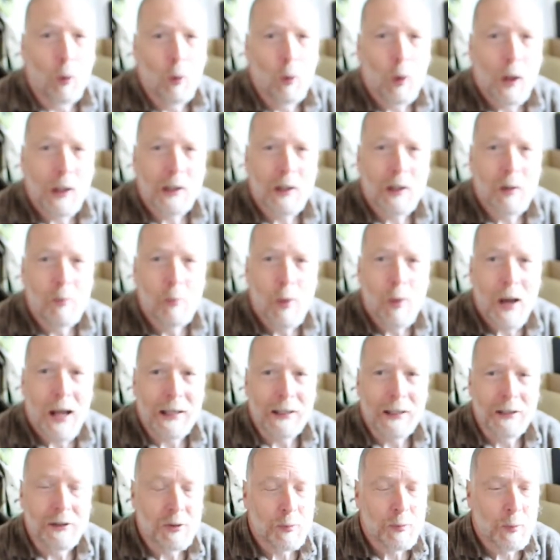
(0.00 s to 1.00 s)
welcome
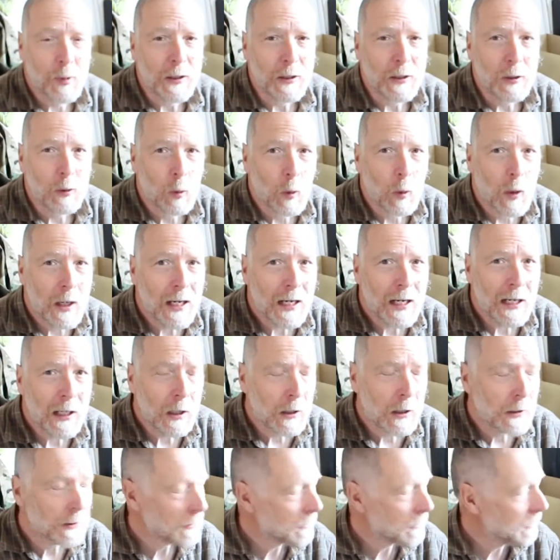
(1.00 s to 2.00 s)
back. It's been a
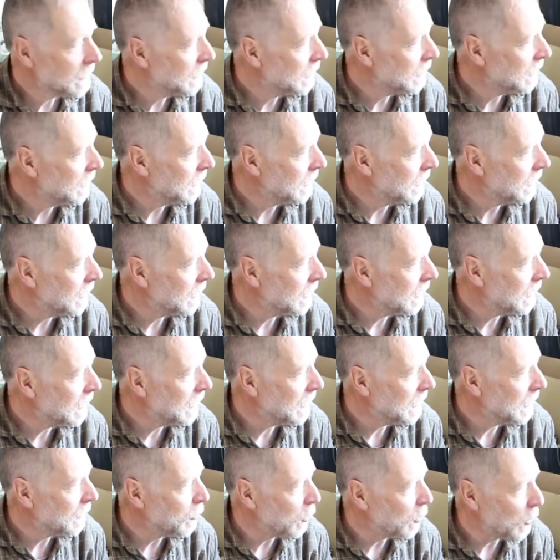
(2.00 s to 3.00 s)
while,
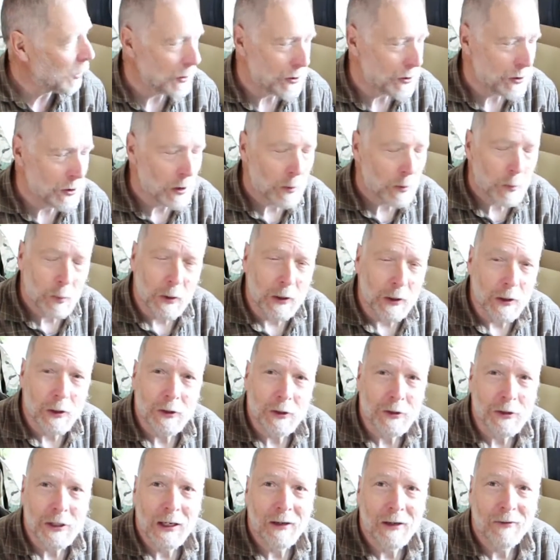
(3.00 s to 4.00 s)
uh, but it's not
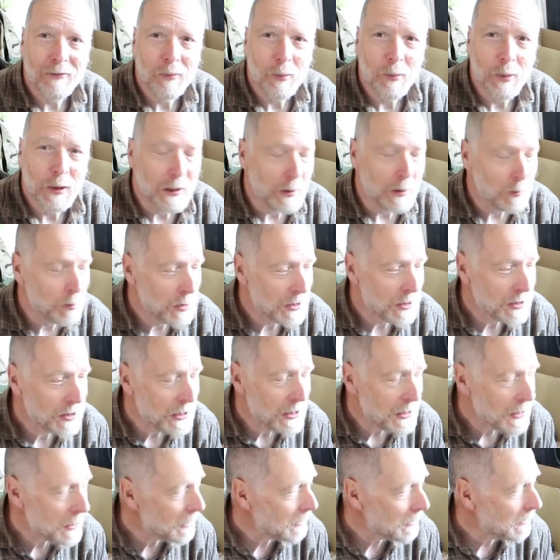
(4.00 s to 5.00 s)
because I haven't been
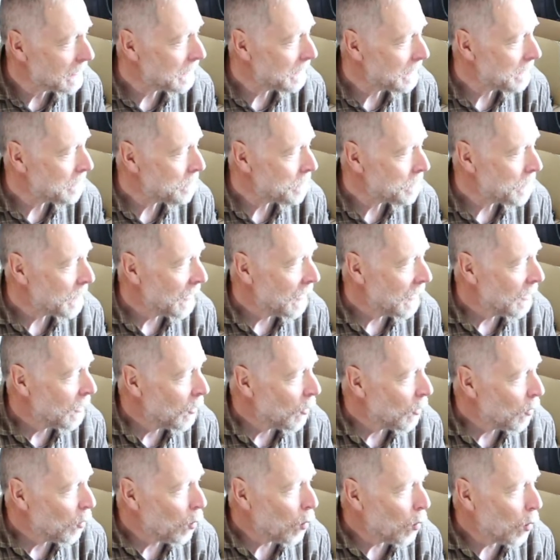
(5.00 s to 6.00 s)
busy.
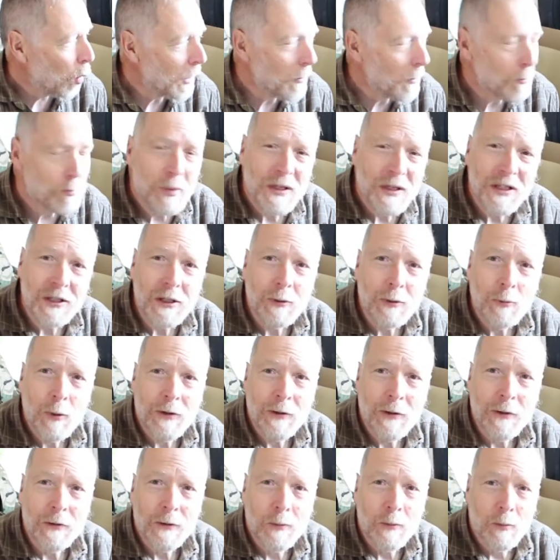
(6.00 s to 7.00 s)
What I'm busy
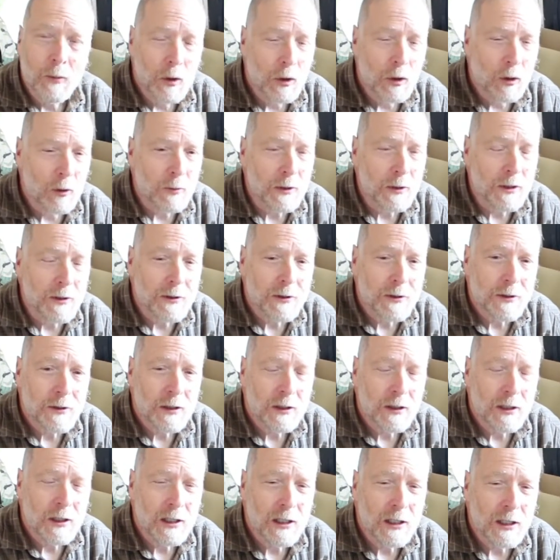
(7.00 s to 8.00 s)
with at the moment
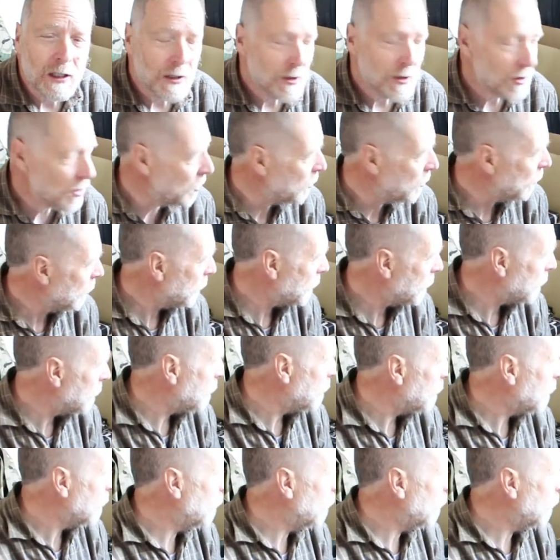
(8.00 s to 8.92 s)
is just